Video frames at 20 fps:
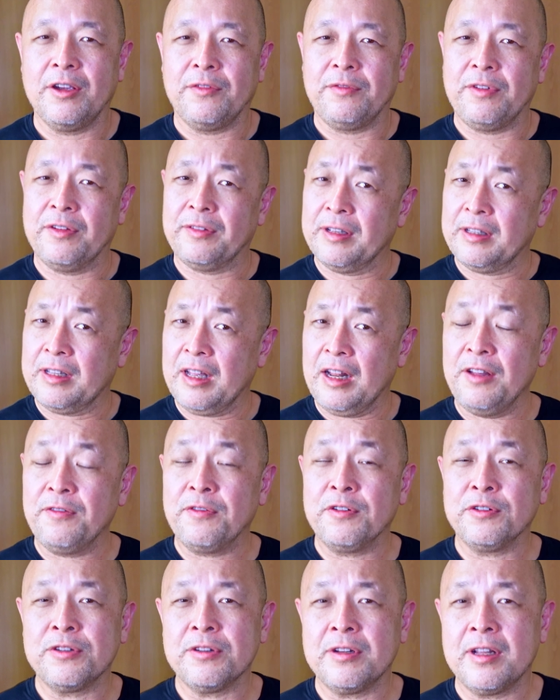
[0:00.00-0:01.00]
With the
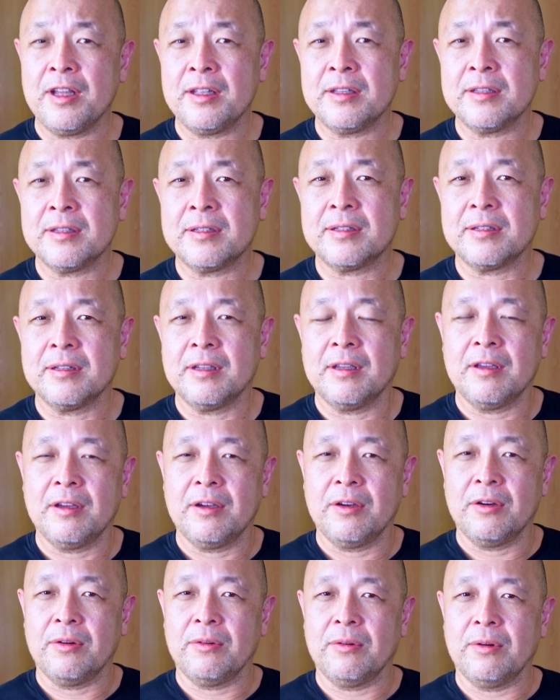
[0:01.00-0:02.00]
telephoto lens,
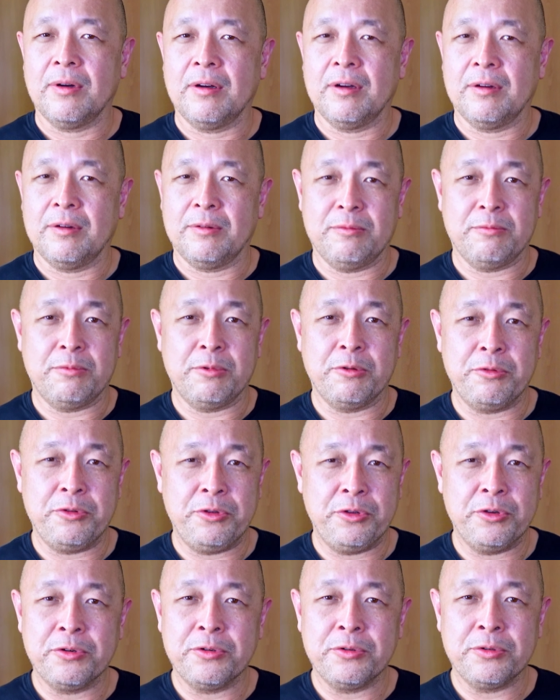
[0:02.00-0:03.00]

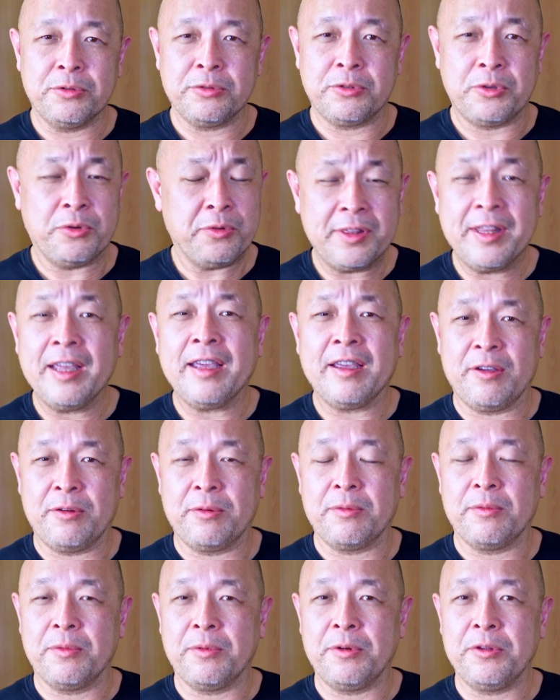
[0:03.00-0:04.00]
do you
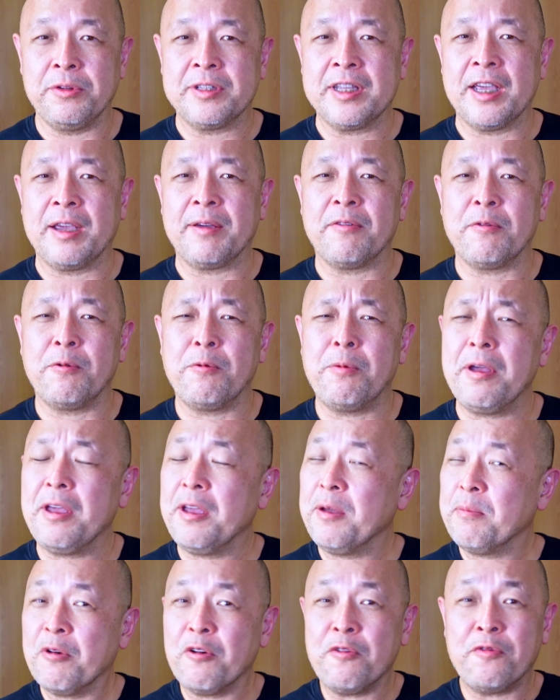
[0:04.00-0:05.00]
think will you take
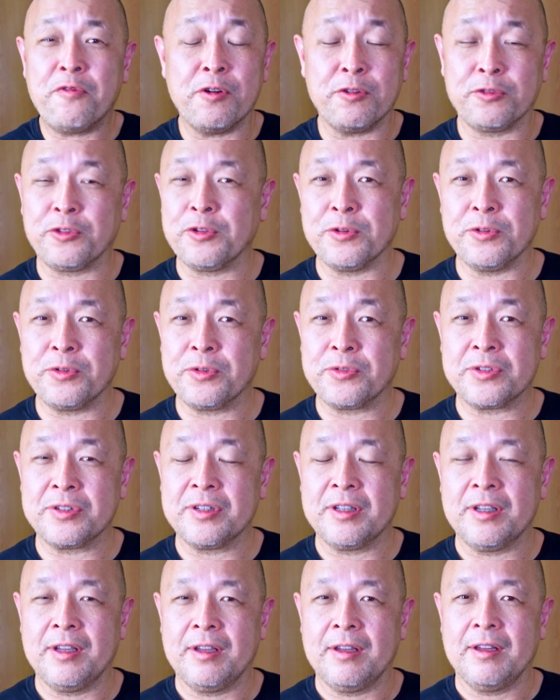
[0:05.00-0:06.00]
way more photos
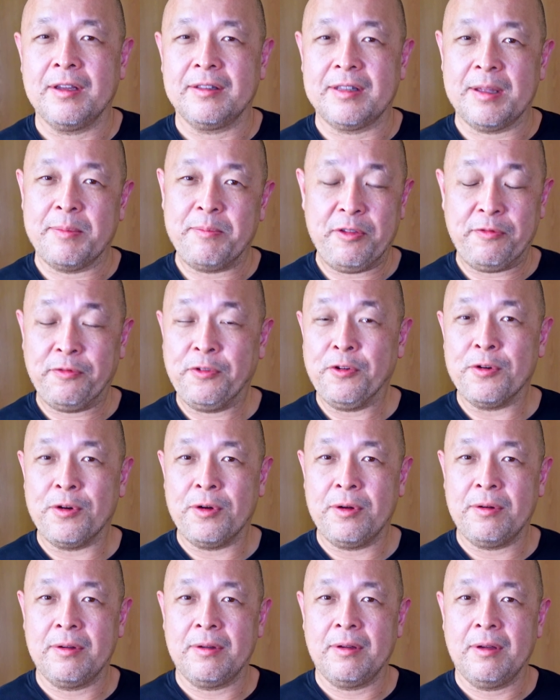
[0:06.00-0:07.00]
than
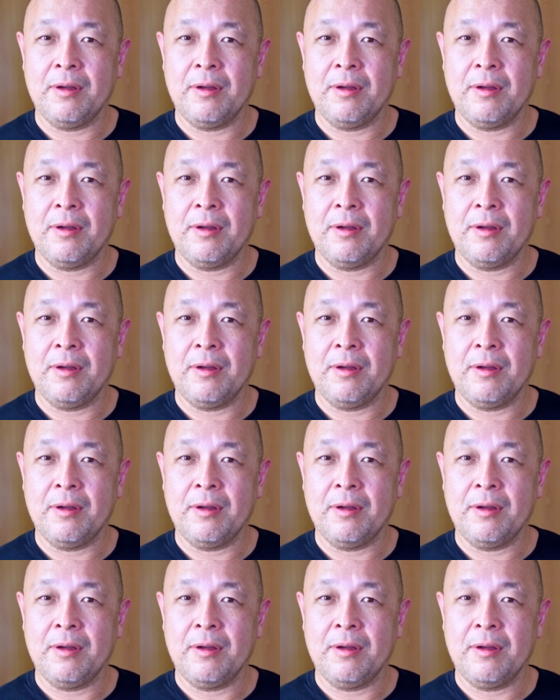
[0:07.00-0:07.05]
before?